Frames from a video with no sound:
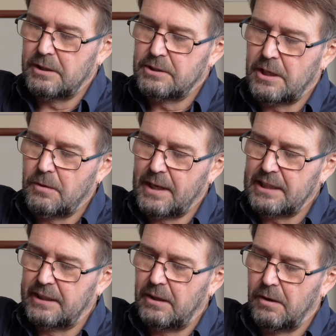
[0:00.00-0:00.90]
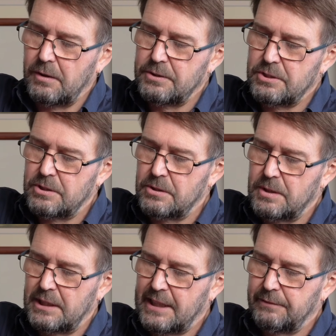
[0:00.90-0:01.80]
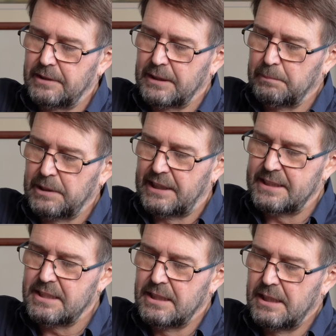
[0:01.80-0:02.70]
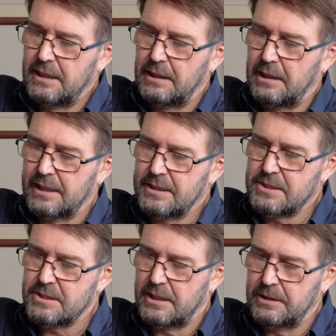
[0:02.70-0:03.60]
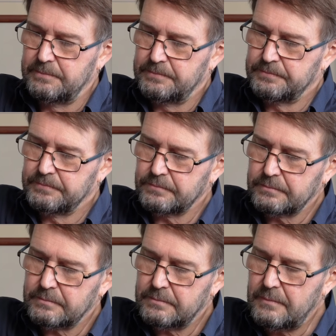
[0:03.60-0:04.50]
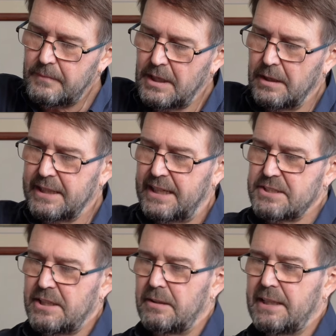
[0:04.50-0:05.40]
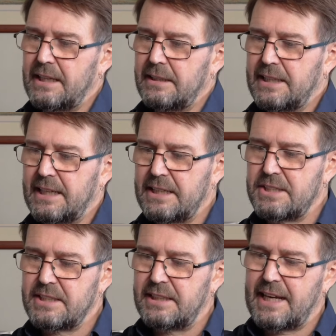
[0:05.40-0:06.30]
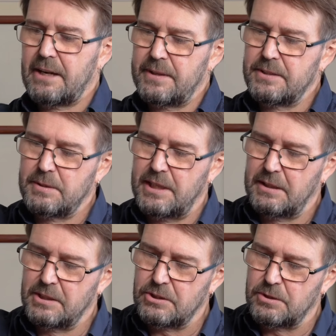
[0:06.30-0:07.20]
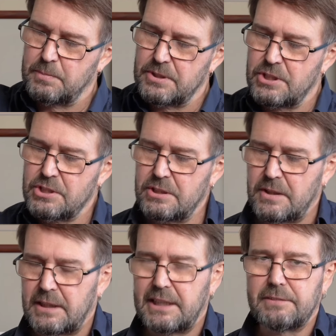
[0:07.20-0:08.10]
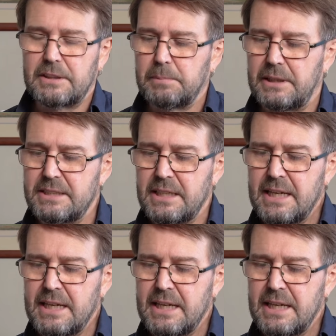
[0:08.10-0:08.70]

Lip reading: directly onto the leveling plate like so. Okay, so now that is now into position on the leveling plate.